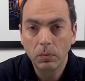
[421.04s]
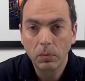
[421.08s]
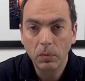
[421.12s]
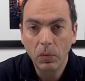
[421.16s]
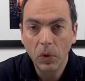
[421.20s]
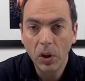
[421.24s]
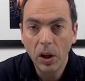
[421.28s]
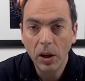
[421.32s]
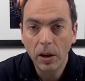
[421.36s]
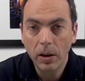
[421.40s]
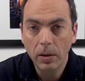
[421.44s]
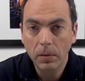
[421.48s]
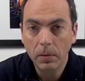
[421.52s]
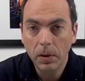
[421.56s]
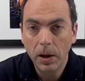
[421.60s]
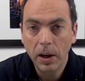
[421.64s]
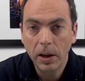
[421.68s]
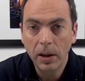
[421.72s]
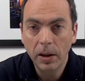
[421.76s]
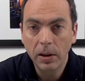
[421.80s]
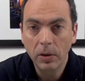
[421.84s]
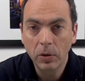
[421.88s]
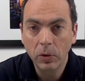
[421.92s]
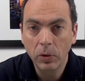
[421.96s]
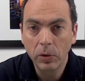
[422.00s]
yeah, I
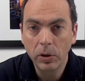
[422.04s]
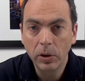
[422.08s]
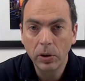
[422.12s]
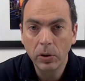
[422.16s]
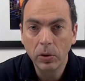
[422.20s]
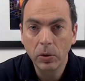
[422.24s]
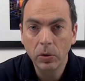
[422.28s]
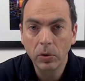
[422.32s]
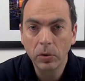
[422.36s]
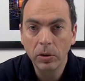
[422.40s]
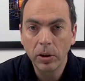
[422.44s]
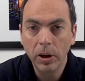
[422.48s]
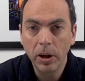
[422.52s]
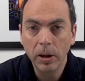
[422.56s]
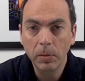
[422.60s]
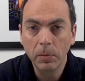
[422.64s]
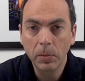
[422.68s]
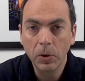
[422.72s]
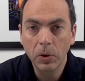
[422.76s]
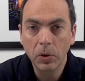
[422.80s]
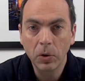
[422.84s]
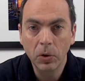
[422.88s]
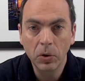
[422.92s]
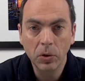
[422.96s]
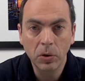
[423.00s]
can only go there
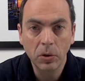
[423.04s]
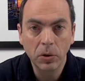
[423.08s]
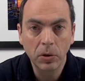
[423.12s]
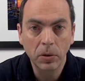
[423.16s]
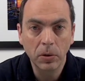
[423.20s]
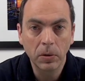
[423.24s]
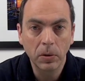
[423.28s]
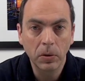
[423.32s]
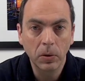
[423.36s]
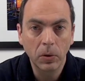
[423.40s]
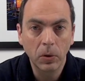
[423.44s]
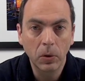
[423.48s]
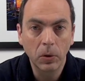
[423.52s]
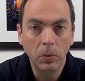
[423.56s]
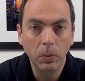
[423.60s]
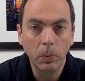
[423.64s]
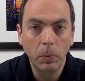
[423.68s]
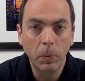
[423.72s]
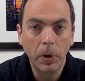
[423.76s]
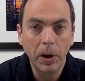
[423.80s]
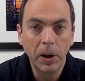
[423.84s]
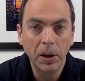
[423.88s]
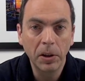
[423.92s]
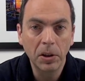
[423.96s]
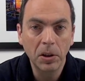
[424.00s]
because on
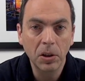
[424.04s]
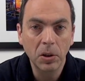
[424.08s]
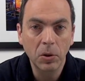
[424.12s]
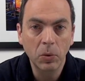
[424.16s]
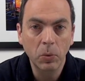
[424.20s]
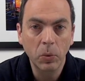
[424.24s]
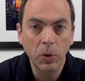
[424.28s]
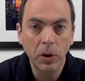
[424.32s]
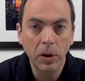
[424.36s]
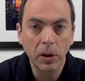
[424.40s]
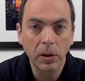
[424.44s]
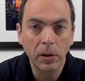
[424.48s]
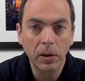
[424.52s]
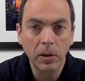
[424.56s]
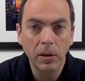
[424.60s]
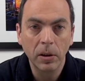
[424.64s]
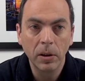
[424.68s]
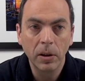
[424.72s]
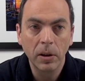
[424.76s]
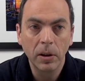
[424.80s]
places where